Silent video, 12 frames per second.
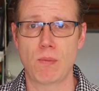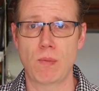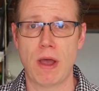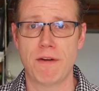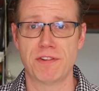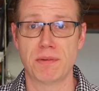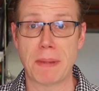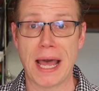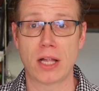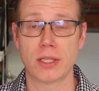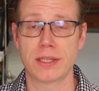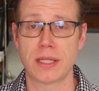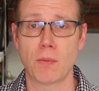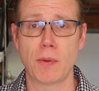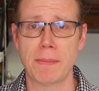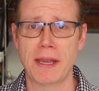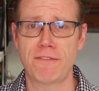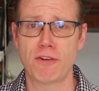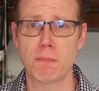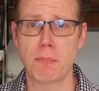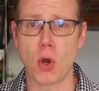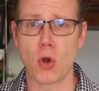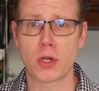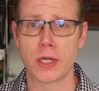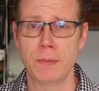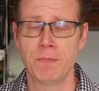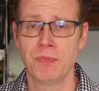of a pallet that we made from BULQ,